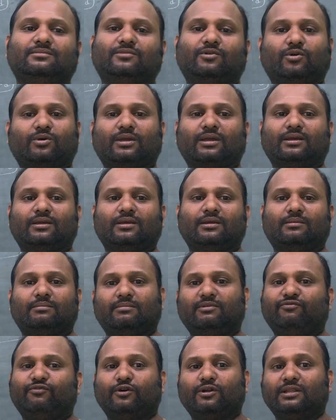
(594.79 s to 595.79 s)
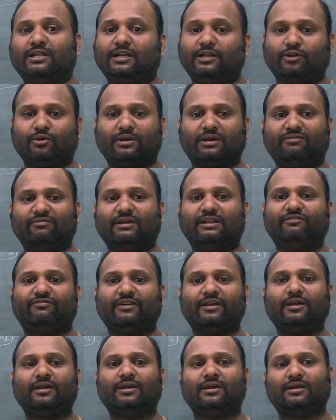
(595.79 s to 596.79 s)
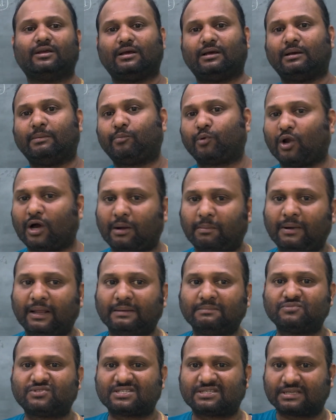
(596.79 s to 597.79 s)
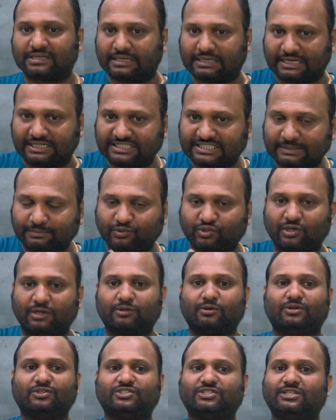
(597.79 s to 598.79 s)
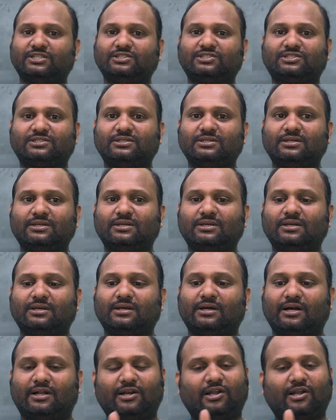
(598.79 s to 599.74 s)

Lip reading: Okay, before that you can verify. Problems, conceptual questions, And